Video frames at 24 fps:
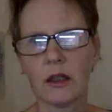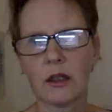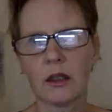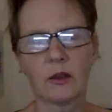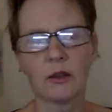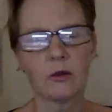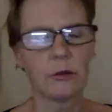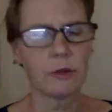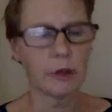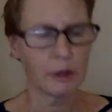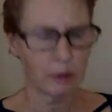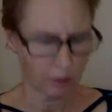
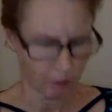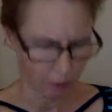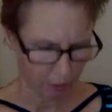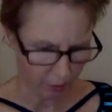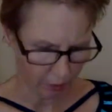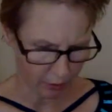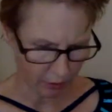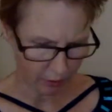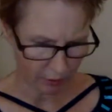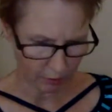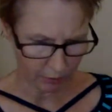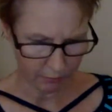oh, it's
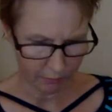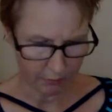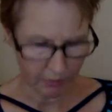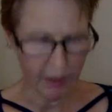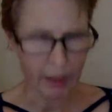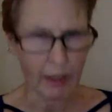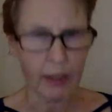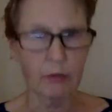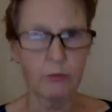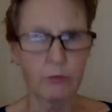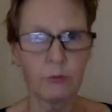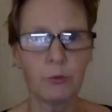just
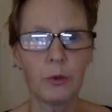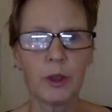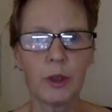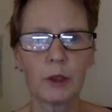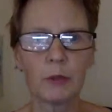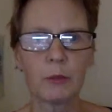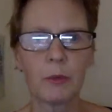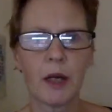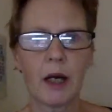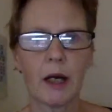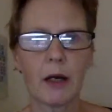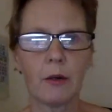lack of
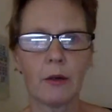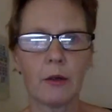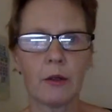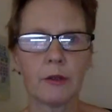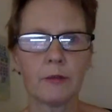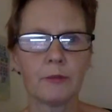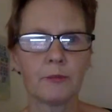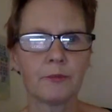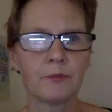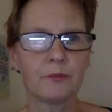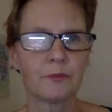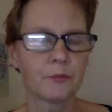willpower.